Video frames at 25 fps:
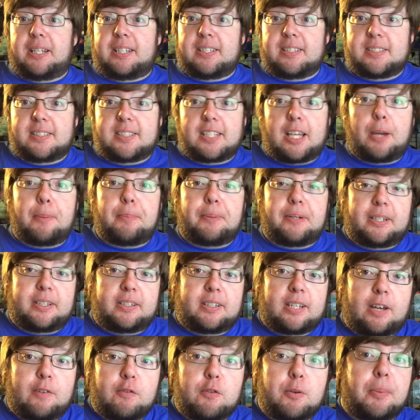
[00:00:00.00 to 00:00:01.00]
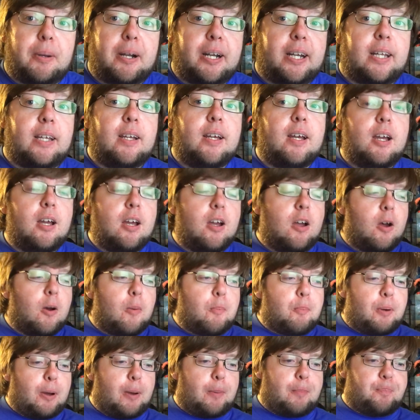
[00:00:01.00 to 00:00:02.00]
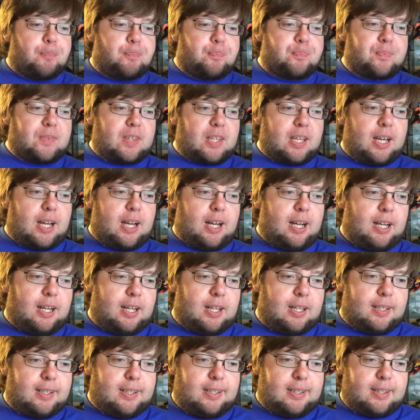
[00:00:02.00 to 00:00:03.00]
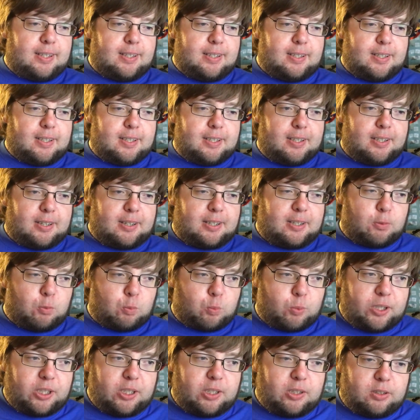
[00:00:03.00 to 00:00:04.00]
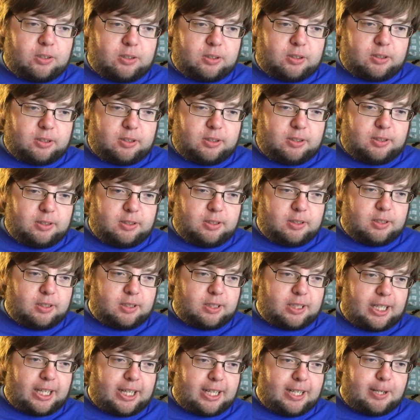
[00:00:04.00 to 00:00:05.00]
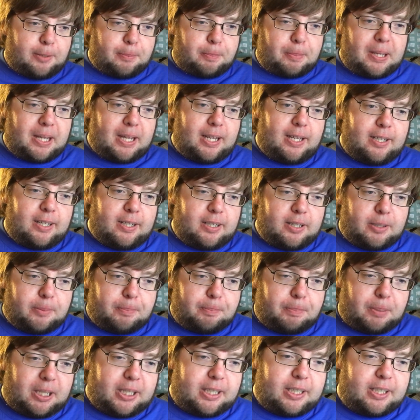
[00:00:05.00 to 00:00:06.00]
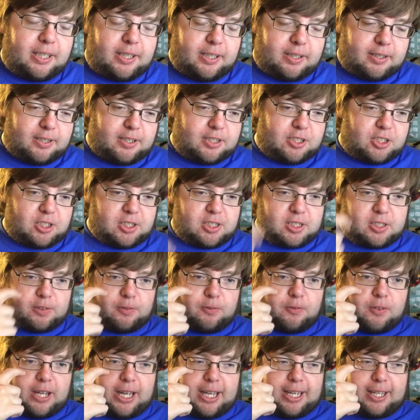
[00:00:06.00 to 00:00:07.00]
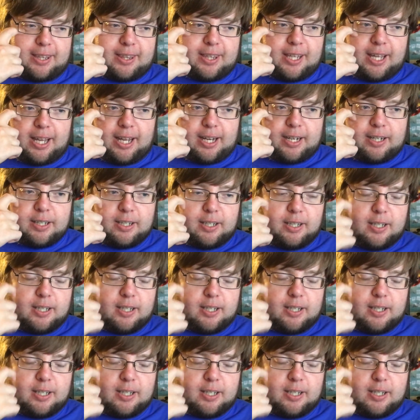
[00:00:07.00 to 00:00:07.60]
by this. It's happening to everybody. But the real kind of pain in the butt here is just the fact that